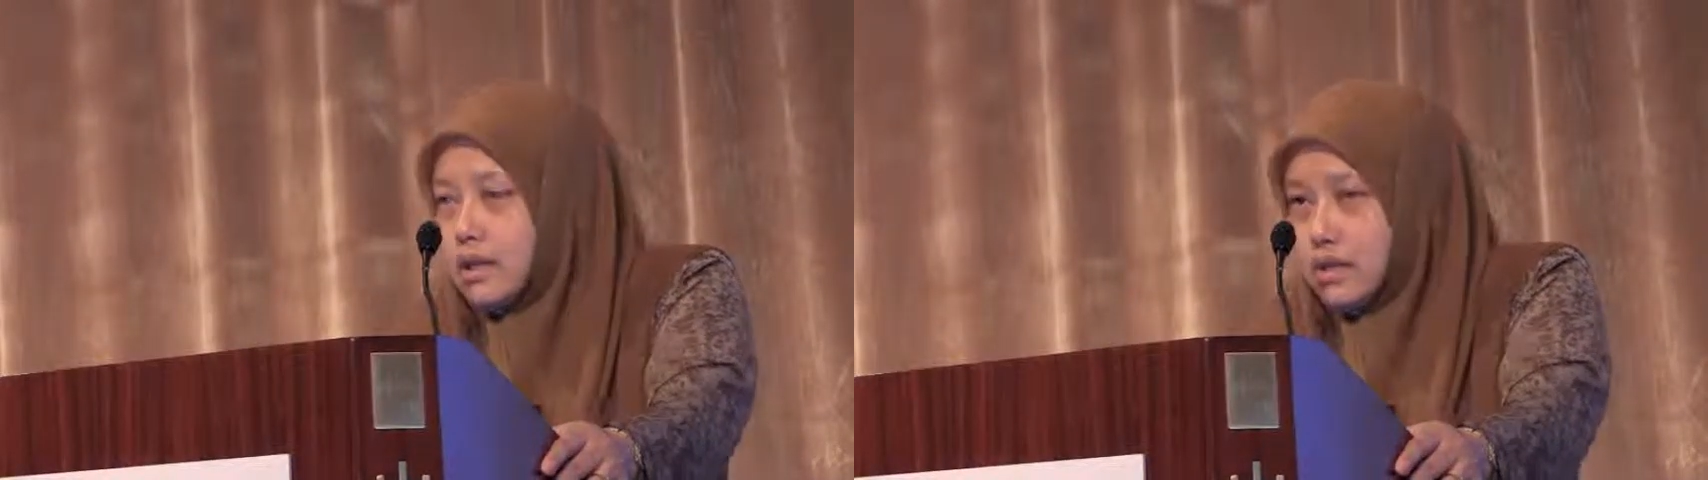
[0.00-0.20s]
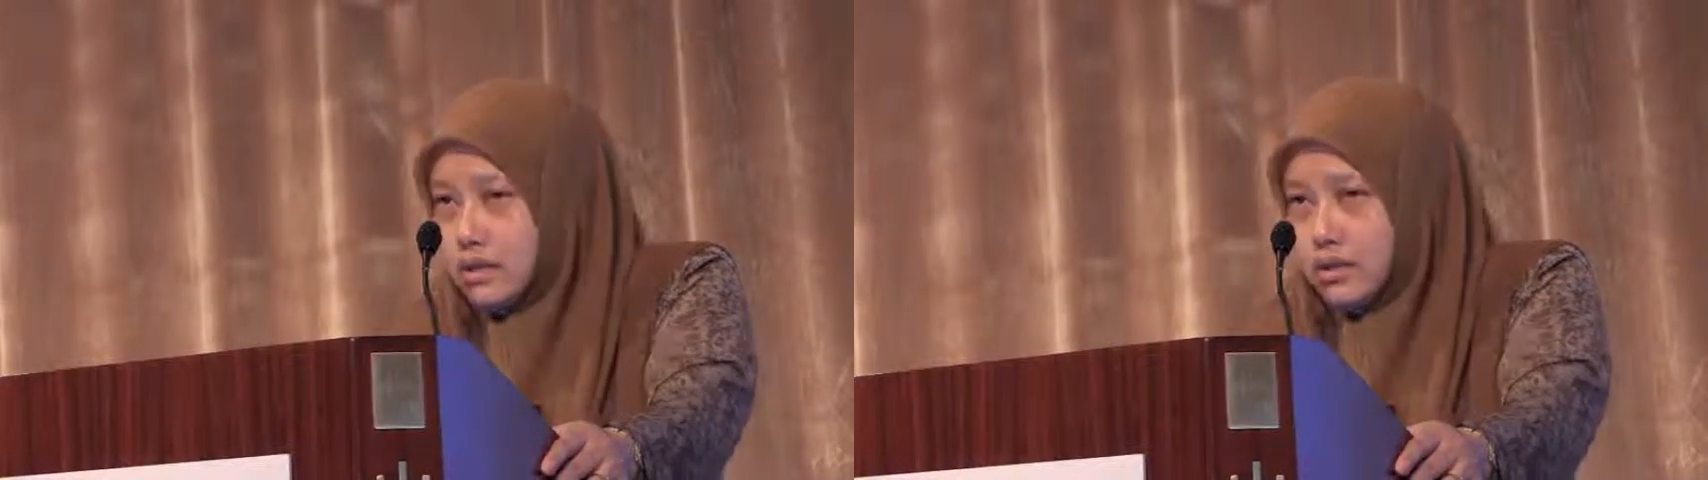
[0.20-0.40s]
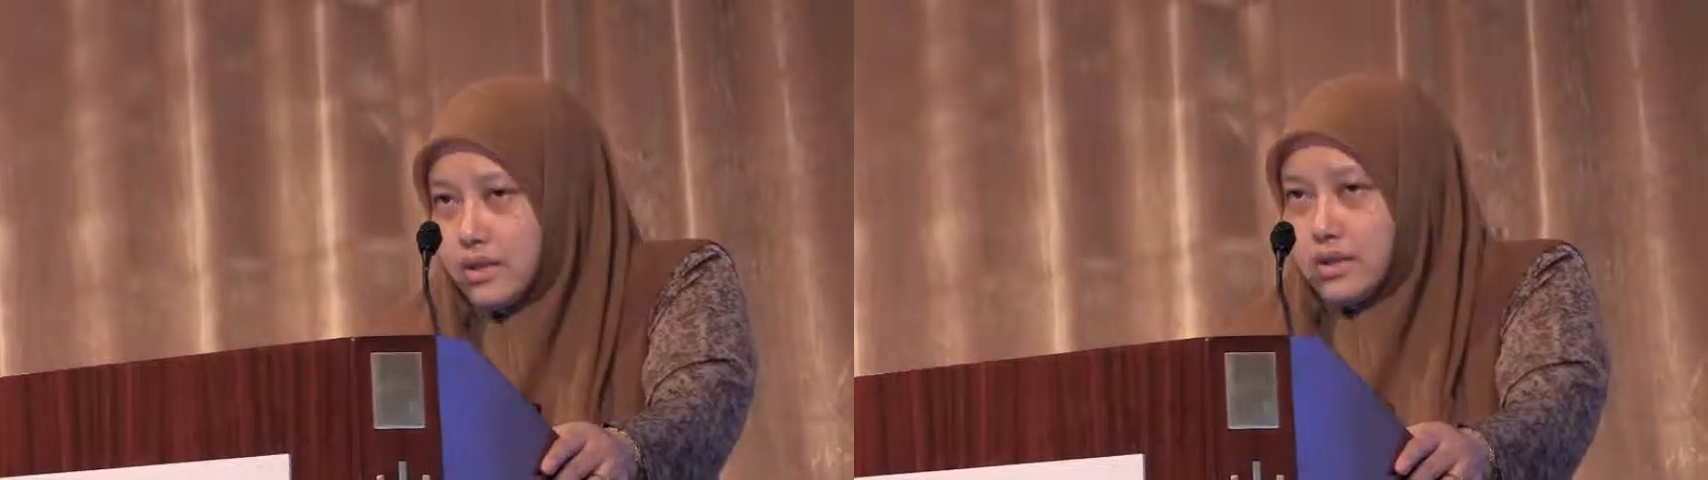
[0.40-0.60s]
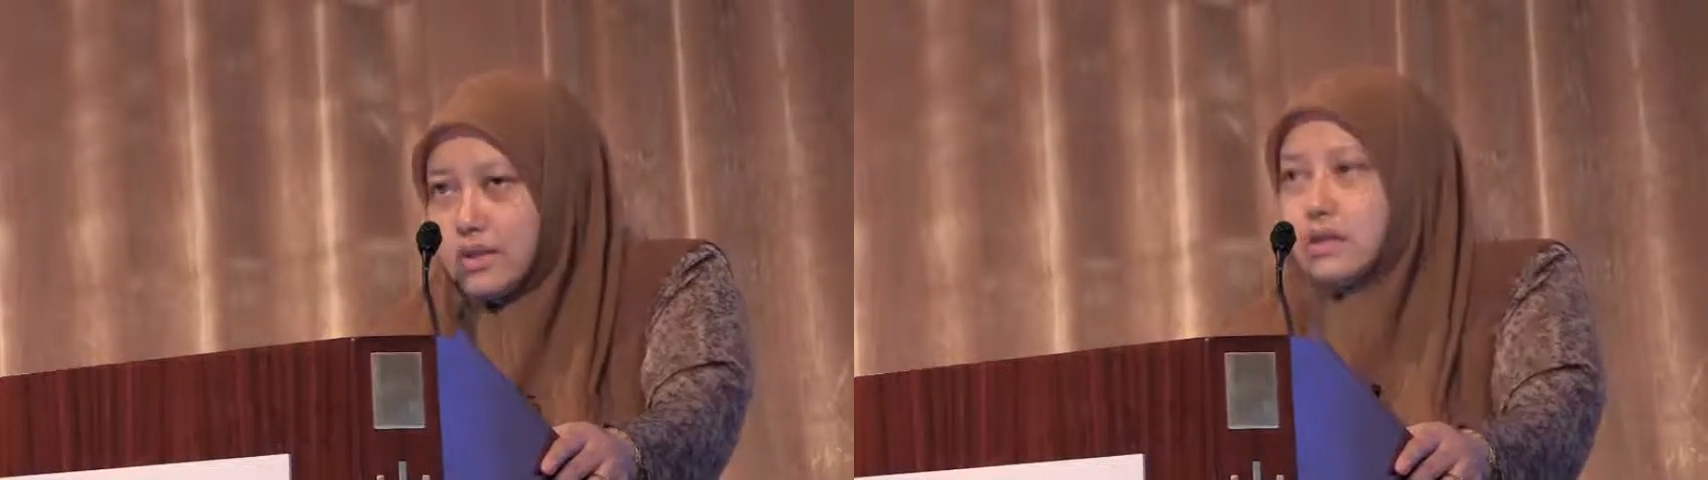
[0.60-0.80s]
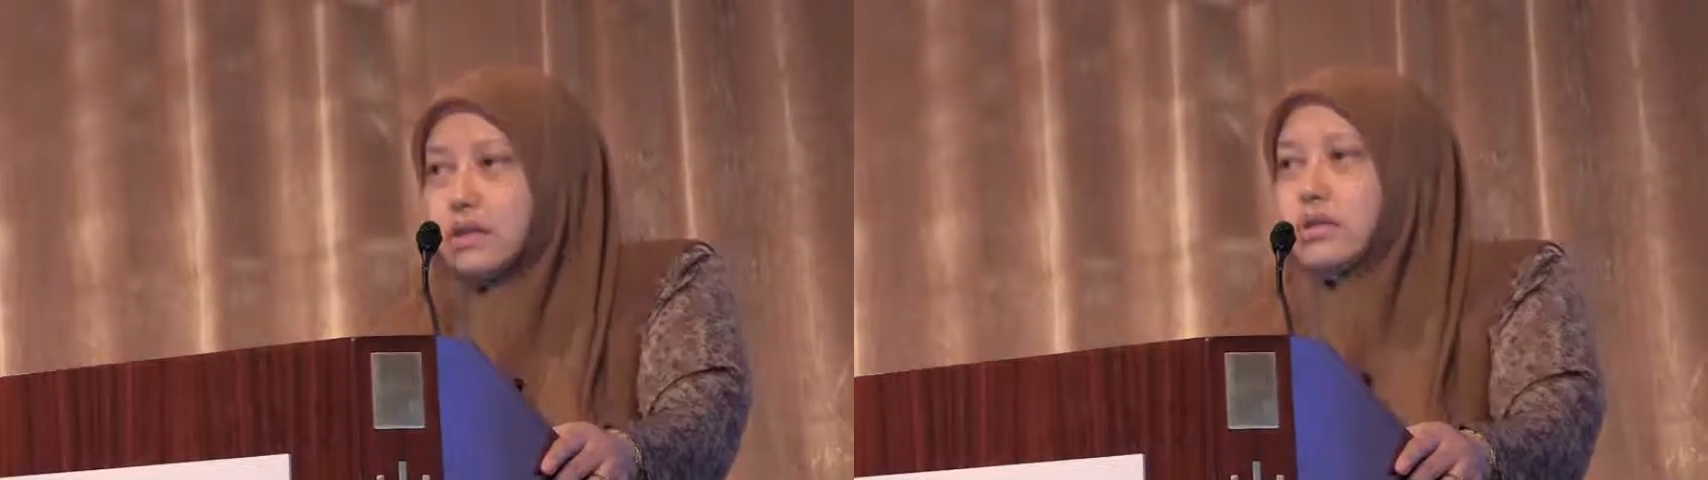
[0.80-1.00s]
does not
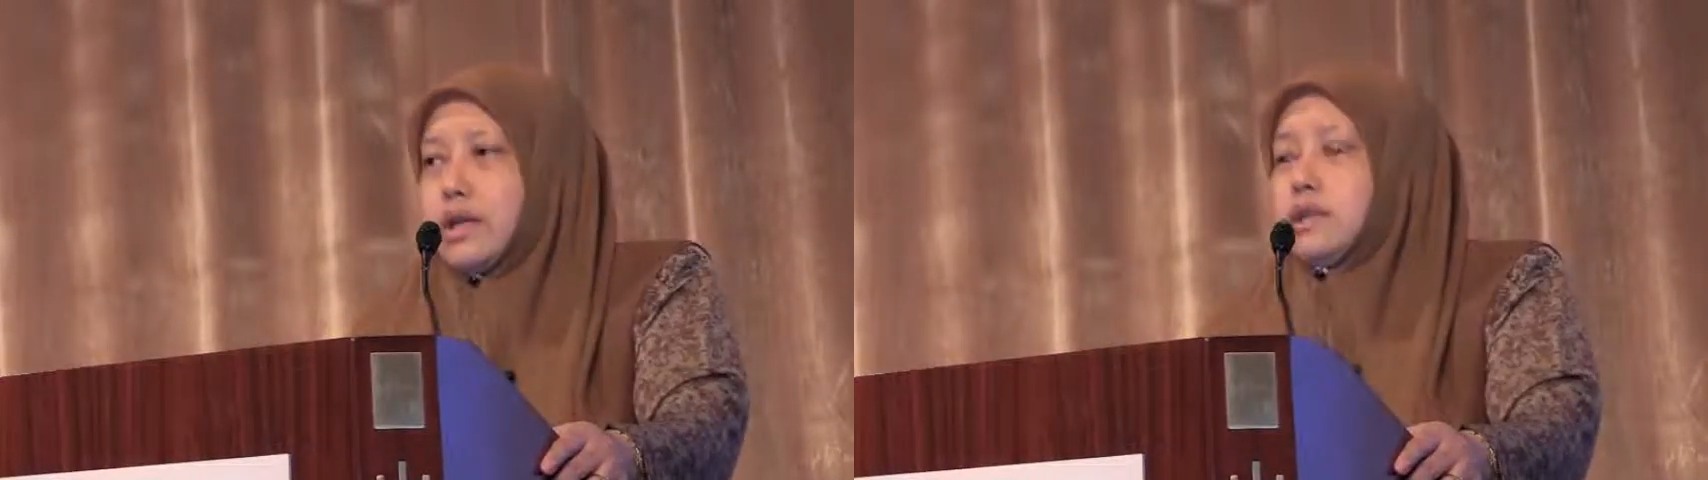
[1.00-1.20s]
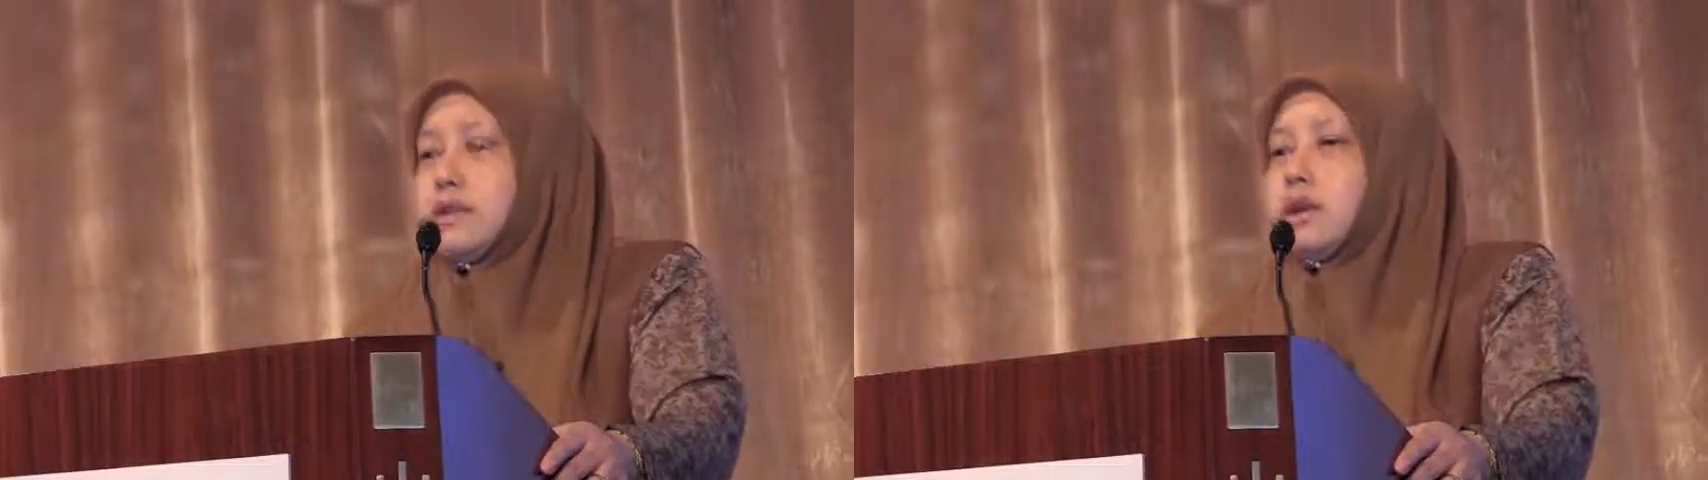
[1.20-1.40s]
disintegrate